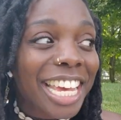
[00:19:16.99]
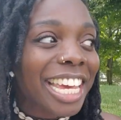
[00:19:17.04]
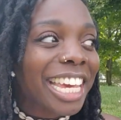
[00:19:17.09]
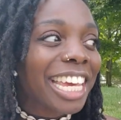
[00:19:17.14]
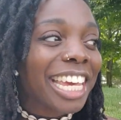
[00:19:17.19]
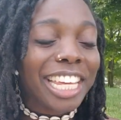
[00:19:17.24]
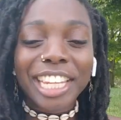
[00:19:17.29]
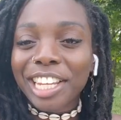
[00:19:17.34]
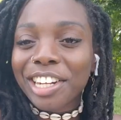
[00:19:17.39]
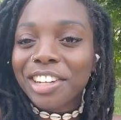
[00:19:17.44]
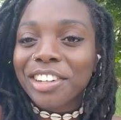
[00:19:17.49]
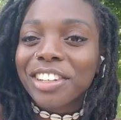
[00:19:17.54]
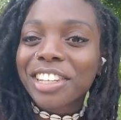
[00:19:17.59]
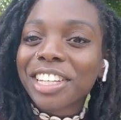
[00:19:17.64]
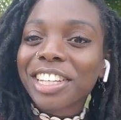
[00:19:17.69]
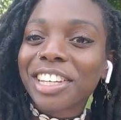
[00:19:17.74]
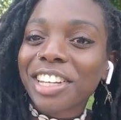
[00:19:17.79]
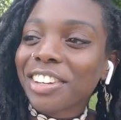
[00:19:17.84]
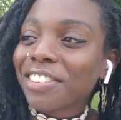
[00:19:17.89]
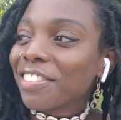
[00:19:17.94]
He literally
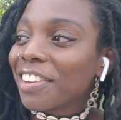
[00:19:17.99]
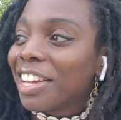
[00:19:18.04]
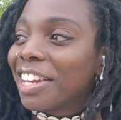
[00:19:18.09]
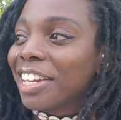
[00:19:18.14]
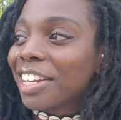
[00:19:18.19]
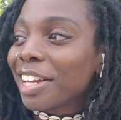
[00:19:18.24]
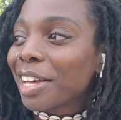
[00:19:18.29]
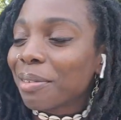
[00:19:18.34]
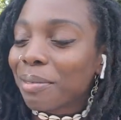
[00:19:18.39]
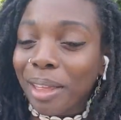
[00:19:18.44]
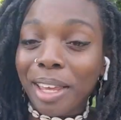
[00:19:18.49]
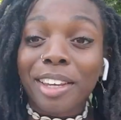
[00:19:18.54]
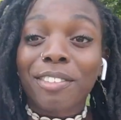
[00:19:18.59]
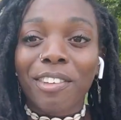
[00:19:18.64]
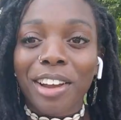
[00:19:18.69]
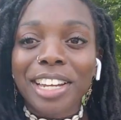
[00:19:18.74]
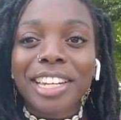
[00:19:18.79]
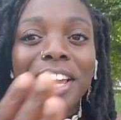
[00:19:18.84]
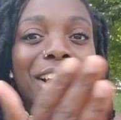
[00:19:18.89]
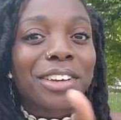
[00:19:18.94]
could have ended up, like,
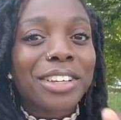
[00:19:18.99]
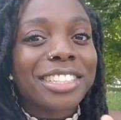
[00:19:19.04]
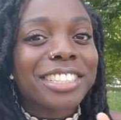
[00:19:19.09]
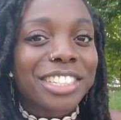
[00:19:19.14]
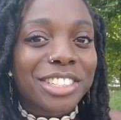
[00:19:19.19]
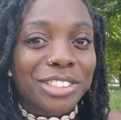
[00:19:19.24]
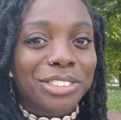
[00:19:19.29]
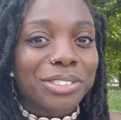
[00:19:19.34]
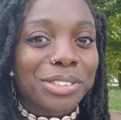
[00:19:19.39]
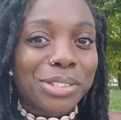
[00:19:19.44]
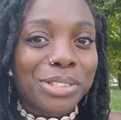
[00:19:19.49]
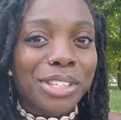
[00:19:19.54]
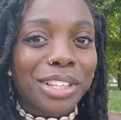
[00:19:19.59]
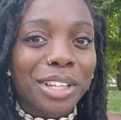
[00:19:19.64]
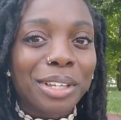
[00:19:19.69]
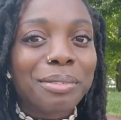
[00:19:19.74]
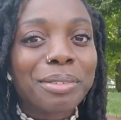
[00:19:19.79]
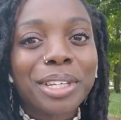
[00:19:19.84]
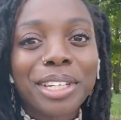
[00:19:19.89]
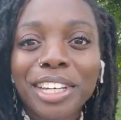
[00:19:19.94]
right now he's in
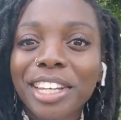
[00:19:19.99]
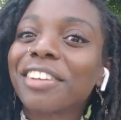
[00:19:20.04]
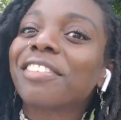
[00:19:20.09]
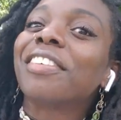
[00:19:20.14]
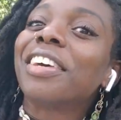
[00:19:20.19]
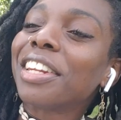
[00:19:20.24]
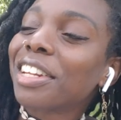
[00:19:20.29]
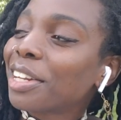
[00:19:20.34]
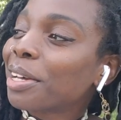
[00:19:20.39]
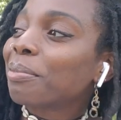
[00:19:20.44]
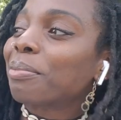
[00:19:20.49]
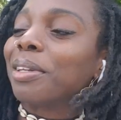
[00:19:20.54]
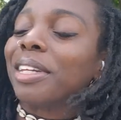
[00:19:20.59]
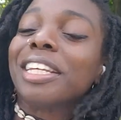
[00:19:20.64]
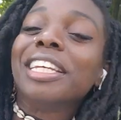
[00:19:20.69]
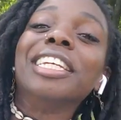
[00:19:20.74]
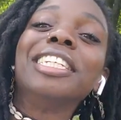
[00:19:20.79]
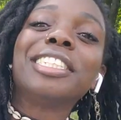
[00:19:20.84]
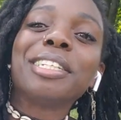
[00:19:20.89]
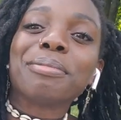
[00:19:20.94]
Jerusalem. He could have ended up in
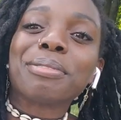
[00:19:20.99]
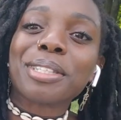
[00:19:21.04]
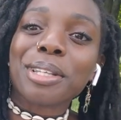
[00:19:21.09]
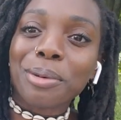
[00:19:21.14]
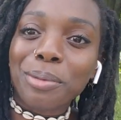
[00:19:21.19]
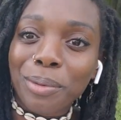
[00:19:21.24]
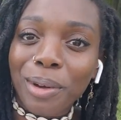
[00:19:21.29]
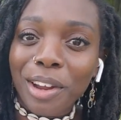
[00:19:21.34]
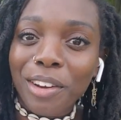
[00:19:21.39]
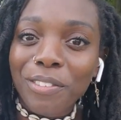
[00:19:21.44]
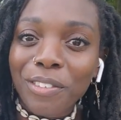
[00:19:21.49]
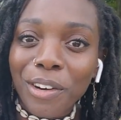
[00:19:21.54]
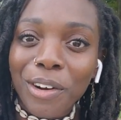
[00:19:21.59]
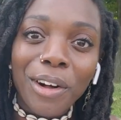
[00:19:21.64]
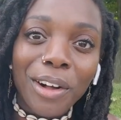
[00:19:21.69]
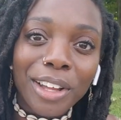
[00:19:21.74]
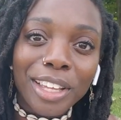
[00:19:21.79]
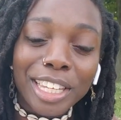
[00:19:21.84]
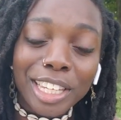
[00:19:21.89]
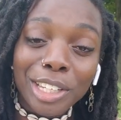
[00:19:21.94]
Egypt somewhere for
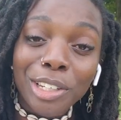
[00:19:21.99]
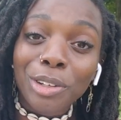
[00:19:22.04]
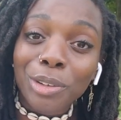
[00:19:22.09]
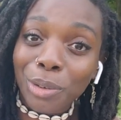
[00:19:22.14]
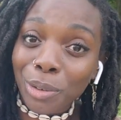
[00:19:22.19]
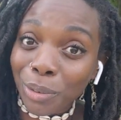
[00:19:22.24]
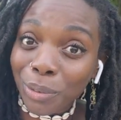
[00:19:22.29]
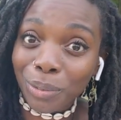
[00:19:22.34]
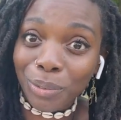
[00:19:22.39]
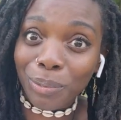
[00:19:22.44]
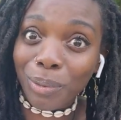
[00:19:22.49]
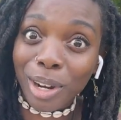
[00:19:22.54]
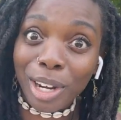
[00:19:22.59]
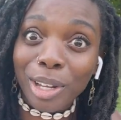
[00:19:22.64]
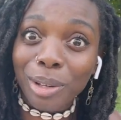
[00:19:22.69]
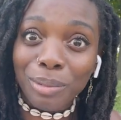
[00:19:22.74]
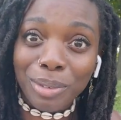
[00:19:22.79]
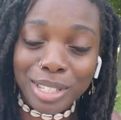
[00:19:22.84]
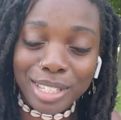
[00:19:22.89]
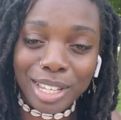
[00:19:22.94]
all he knew where
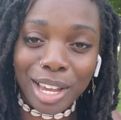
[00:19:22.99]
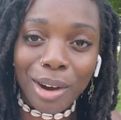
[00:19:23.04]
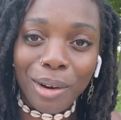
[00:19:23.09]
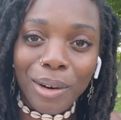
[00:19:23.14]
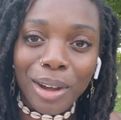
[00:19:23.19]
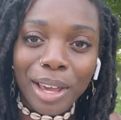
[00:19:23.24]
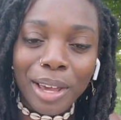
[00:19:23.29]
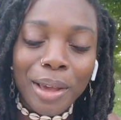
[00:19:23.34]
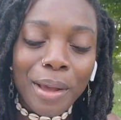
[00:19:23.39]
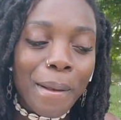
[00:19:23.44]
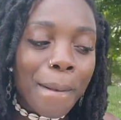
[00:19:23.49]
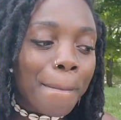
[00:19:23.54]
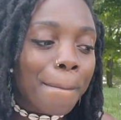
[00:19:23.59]
he was going.